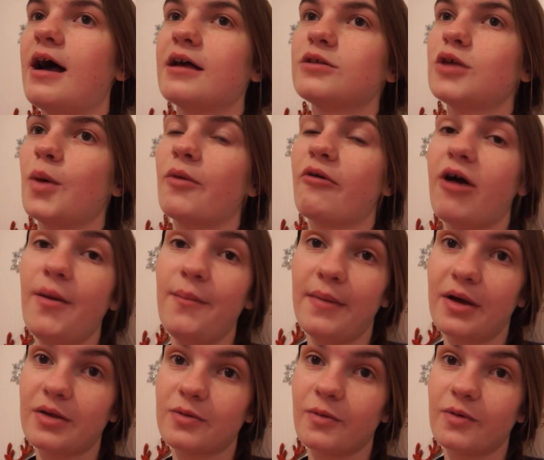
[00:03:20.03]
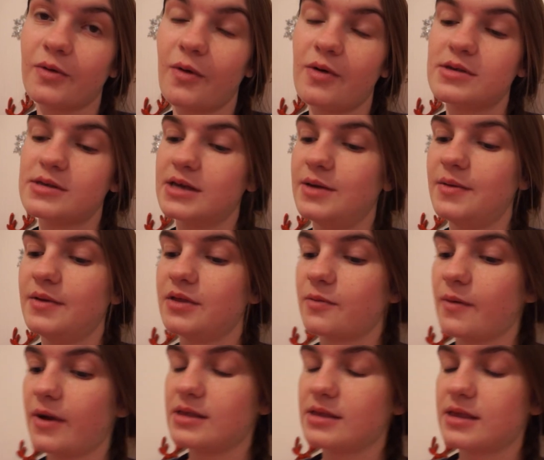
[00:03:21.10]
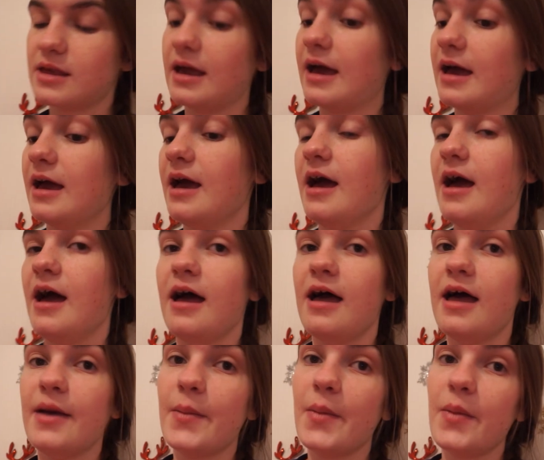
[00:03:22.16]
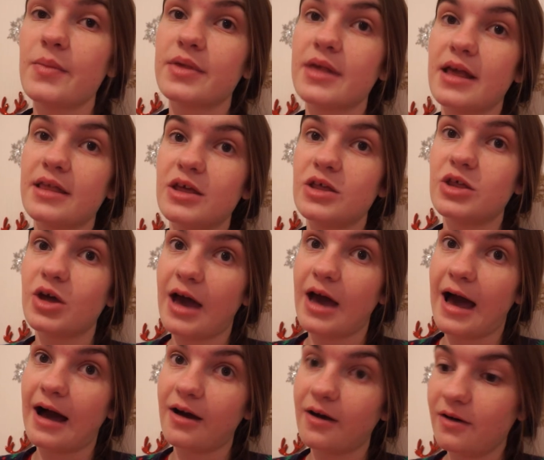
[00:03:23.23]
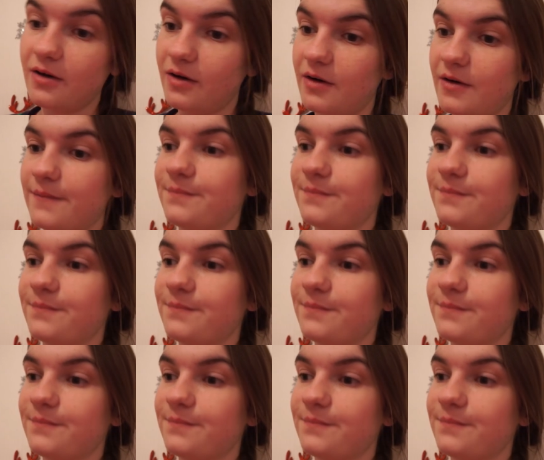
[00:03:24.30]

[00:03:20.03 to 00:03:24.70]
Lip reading: told my grandma's we was going to cinema this Wednesday, and mum said that she can't go,